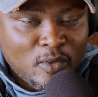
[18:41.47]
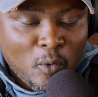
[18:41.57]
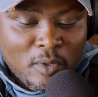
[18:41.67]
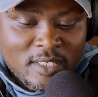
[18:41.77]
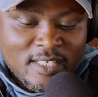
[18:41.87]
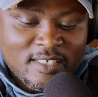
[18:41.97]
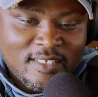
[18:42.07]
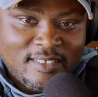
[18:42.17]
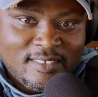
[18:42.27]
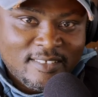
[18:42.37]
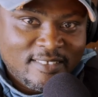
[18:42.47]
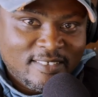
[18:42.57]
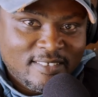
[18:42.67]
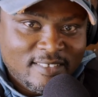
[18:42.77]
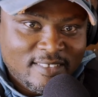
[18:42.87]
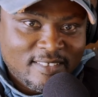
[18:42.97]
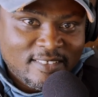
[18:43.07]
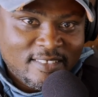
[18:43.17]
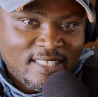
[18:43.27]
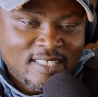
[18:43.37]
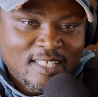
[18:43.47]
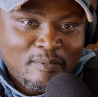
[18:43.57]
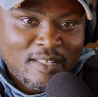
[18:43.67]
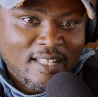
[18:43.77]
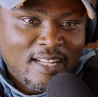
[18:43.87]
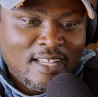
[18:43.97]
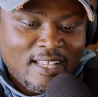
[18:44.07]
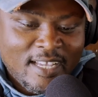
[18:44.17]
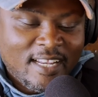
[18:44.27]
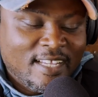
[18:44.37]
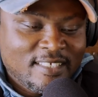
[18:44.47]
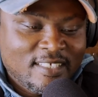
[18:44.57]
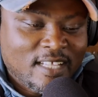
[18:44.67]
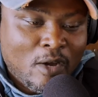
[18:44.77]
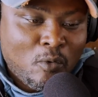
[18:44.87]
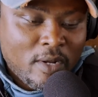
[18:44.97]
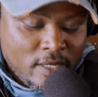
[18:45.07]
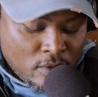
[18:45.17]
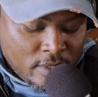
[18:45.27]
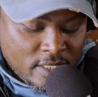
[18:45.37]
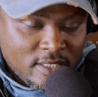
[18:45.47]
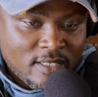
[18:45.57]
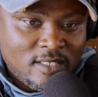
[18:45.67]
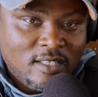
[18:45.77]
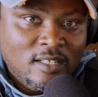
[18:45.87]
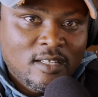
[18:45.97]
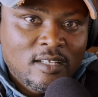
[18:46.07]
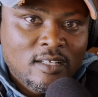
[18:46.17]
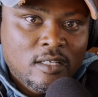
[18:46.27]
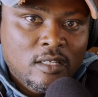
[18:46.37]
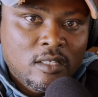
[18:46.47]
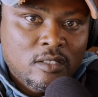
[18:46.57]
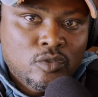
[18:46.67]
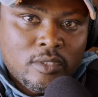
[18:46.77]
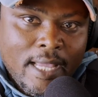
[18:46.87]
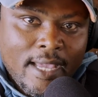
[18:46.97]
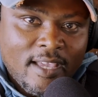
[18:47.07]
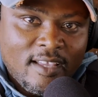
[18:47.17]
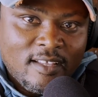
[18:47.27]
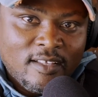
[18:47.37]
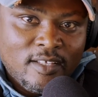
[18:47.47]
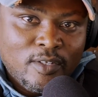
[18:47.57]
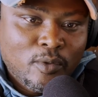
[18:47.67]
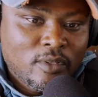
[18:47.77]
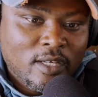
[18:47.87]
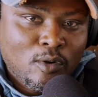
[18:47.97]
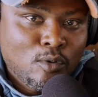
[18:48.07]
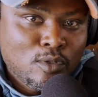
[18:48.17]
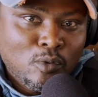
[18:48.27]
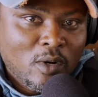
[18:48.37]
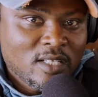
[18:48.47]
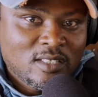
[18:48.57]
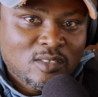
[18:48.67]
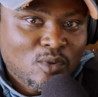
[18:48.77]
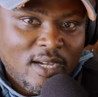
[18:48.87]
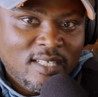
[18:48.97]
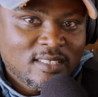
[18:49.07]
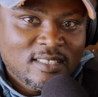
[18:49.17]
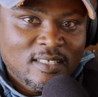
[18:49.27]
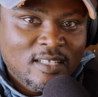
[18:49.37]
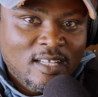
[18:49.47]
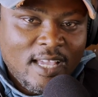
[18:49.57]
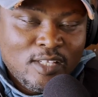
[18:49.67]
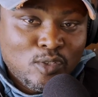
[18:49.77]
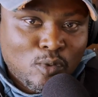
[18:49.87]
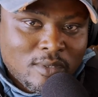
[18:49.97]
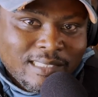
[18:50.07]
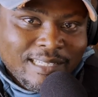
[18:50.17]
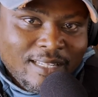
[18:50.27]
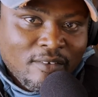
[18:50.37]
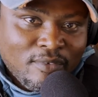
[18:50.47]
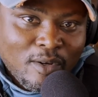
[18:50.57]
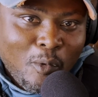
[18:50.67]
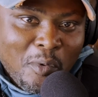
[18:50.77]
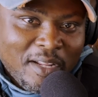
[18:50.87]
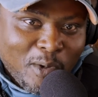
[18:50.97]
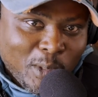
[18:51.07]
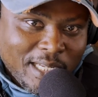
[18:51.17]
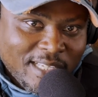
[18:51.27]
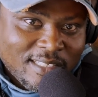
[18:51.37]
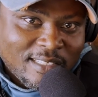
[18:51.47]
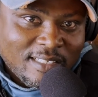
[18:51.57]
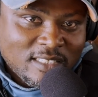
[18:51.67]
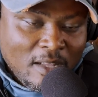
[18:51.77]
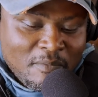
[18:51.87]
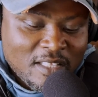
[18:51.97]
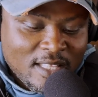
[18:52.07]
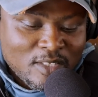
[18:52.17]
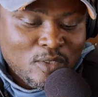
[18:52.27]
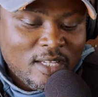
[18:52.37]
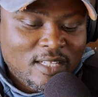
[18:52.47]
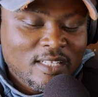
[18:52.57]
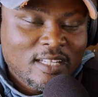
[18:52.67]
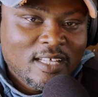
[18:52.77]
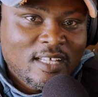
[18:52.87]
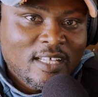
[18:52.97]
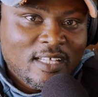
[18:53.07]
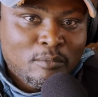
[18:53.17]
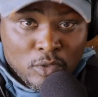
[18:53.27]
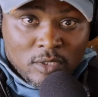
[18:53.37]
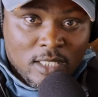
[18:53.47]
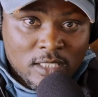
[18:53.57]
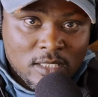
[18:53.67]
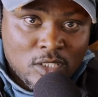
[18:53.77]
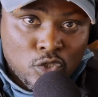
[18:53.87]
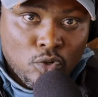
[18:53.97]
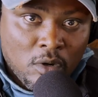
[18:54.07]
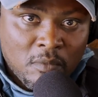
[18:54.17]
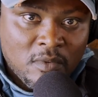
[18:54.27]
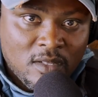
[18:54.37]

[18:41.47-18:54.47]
Quotations. That's something that a client says, I want a quotation today. They call you once, twice, and you don't deliver on a quotation. Something that you can, because that's the job,